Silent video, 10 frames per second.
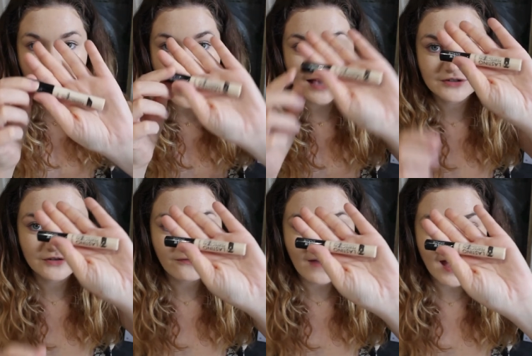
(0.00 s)
Extra
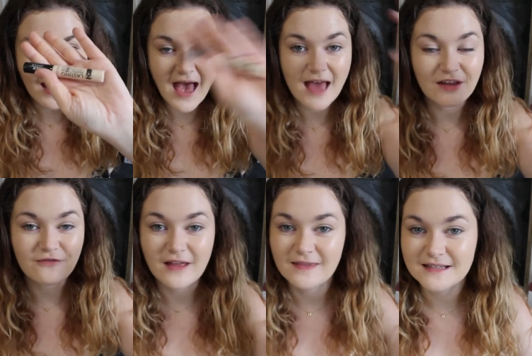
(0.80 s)
Fair and I
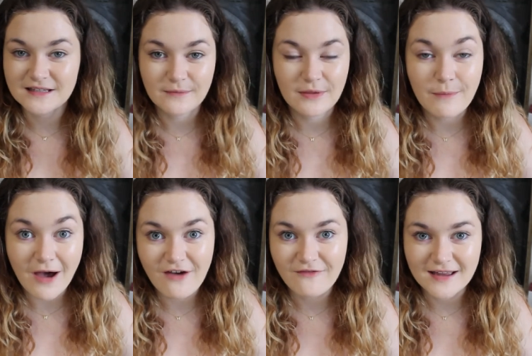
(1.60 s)
feel like this is going to be the
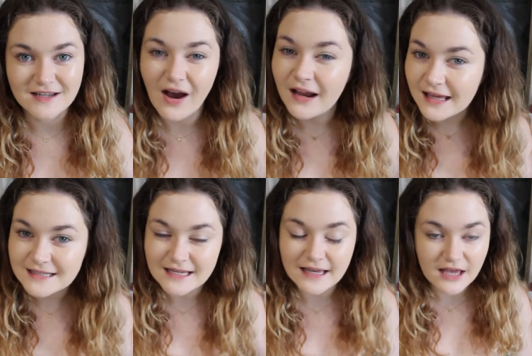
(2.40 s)
perfect
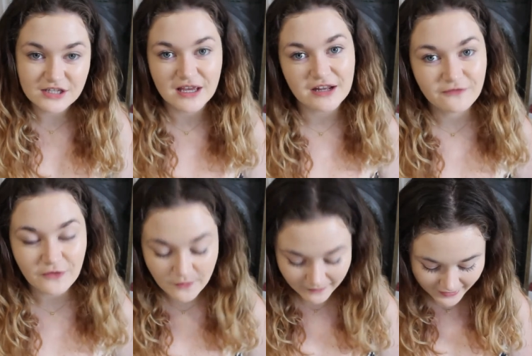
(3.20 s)
highlighting shade
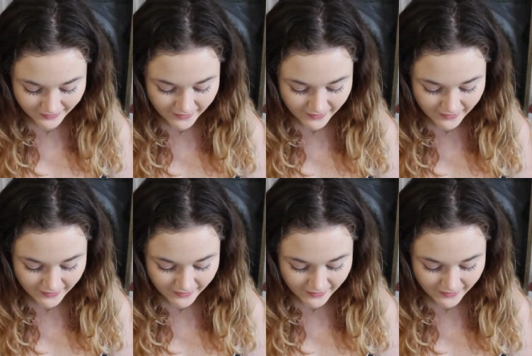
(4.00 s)
for me.